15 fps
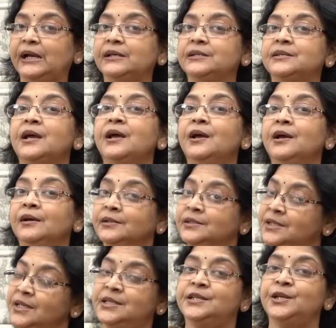as
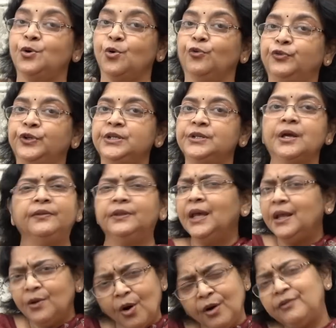cystic ovaries,
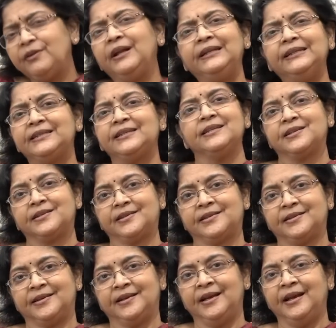they're not really cysts.
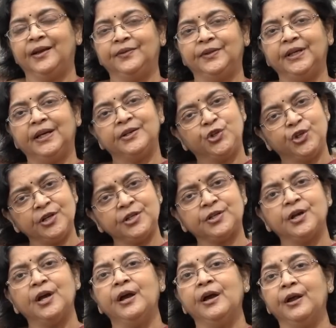They are just